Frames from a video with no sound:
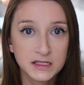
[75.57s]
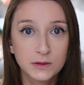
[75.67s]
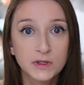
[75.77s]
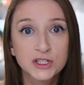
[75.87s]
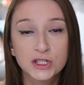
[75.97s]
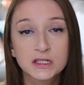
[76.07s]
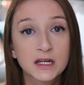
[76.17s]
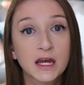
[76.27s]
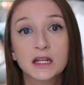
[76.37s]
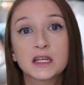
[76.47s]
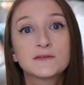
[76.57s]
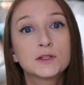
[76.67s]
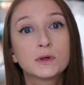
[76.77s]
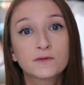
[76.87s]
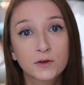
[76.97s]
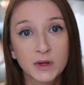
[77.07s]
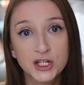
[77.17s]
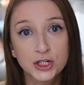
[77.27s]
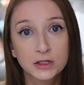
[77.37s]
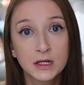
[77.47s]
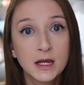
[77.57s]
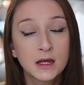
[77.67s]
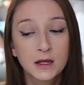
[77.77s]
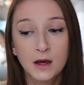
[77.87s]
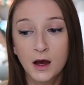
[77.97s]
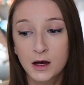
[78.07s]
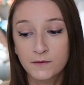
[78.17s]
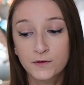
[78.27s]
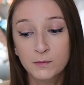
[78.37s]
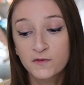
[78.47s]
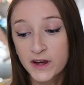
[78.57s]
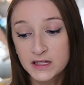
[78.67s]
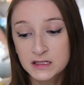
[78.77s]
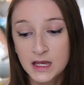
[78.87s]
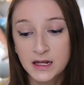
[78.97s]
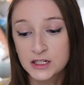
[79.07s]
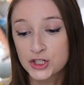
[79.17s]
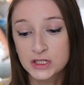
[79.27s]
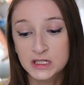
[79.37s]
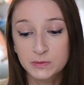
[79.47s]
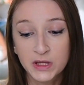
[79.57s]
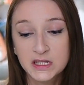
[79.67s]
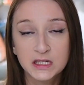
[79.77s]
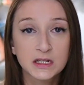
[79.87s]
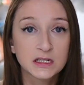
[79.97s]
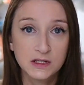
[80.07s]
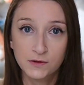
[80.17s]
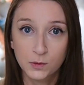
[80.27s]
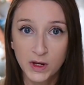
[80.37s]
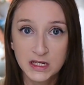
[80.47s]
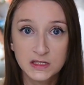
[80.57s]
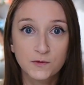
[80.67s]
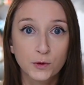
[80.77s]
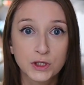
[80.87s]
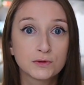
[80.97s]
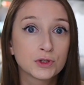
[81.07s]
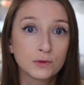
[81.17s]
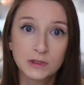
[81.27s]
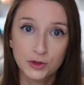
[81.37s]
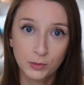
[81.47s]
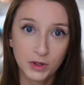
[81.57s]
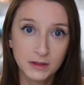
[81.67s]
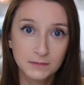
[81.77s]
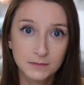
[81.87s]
So it just, again, it gives you information from fights, and it just displays it in different ways for you to interpret.